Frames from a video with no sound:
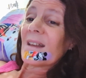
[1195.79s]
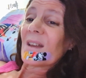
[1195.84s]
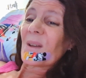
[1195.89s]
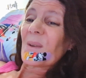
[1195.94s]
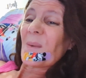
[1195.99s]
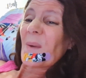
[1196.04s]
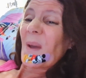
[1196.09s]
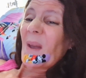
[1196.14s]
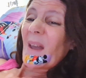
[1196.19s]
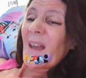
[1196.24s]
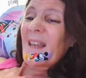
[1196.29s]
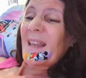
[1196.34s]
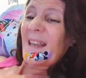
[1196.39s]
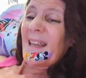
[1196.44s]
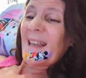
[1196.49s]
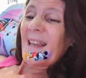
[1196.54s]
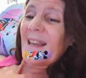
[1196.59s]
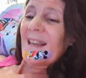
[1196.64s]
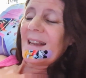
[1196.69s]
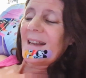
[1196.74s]

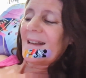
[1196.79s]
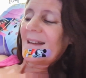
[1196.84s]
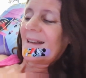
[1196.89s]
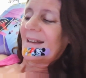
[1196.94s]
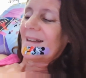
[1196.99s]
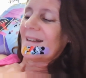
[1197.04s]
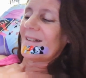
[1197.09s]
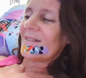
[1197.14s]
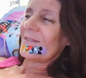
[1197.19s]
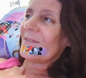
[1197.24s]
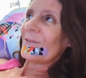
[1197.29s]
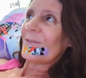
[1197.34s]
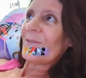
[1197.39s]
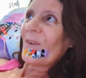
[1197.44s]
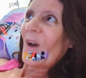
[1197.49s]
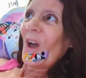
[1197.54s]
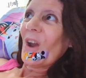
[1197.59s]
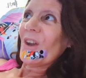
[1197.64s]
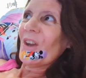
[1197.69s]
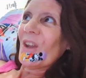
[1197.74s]
quirky,
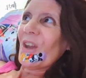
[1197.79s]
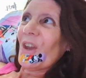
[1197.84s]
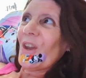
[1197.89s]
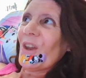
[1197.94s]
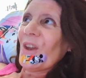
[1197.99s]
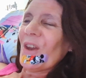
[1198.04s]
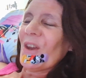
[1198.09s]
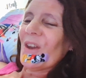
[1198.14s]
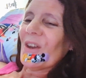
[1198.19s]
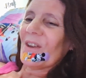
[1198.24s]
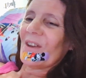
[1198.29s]
funny,